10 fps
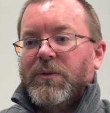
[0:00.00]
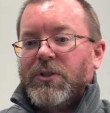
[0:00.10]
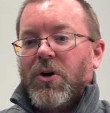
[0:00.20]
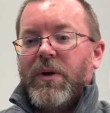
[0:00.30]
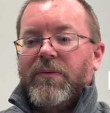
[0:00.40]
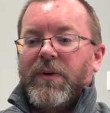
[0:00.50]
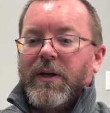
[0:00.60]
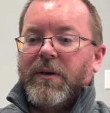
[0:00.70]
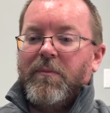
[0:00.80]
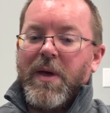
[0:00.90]
So if
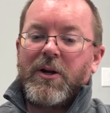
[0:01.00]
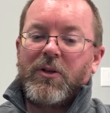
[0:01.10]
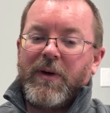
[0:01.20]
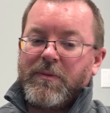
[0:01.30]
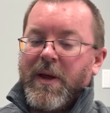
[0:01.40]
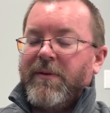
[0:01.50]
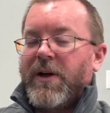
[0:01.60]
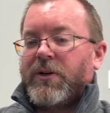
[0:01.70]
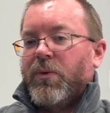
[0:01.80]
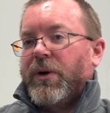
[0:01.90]
a medical device
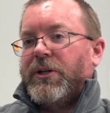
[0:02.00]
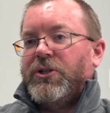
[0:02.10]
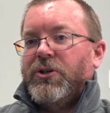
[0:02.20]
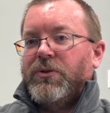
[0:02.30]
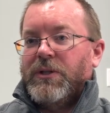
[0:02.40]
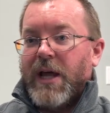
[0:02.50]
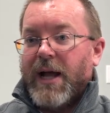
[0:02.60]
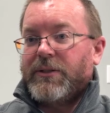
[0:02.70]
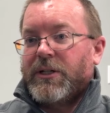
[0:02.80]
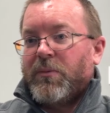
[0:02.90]
manufacturer were to choose
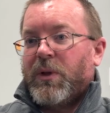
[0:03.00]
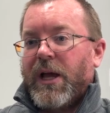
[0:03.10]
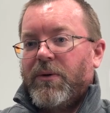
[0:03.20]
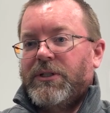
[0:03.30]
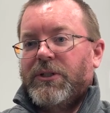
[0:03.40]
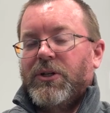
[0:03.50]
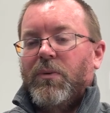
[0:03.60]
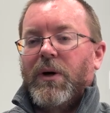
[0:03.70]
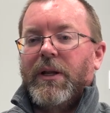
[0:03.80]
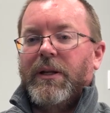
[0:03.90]
not to comply with
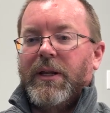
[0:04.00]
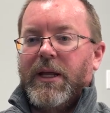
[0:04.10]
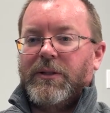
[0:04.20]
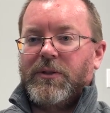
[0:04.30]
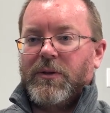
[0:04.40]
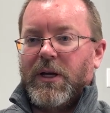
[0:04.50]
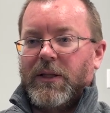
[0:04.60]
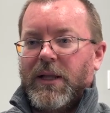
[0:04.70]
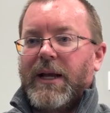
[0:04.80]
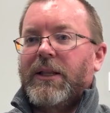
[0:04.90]
601, it's
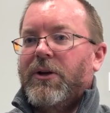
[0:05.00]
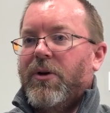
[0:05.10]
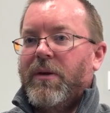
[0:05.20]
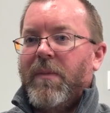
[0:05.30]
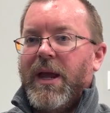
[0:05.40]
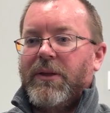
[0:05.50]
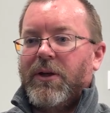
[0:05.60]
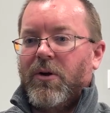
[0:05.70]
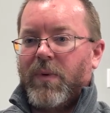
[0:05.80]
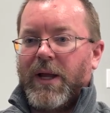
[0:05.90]
likely going to make
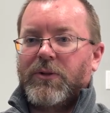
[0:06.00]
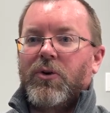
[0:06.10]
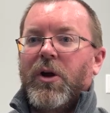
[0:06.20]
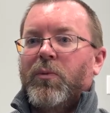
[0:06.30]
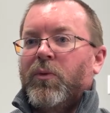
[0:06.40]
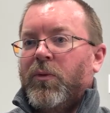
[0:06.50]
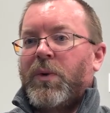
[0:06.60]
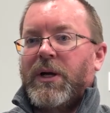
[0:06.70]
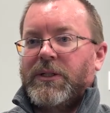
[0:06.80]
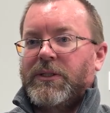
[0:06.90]
their regulatory approval
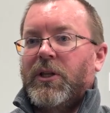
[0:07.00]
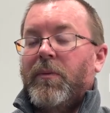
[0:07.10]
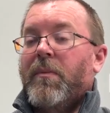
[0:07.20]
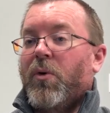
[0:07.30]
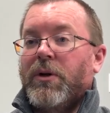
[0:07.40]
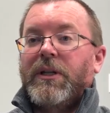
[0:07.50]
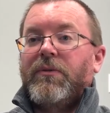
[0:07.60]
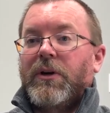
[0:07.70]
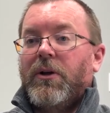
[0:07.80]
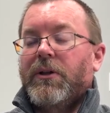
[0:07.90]
process a little bit more
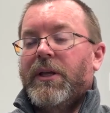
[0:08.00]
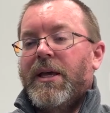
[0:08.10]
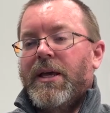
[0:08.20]
difficult.